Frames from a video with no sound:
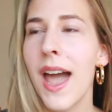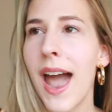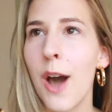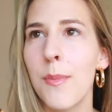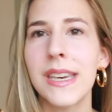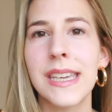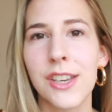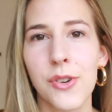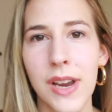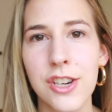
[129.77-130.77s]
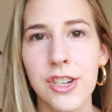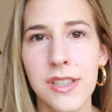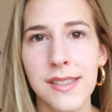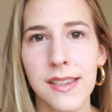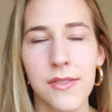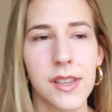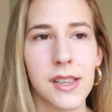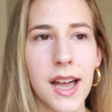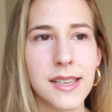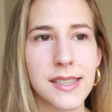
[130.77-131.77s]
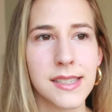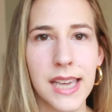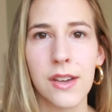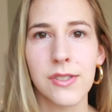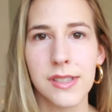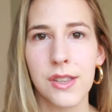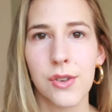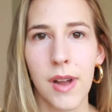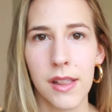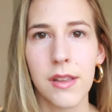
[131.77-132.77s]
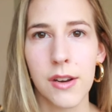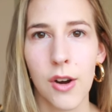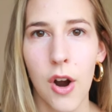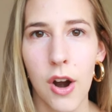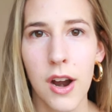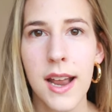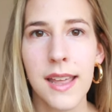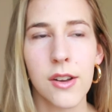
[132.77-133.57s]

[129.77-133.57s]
how many iterations of the classic tale Cinderella there are?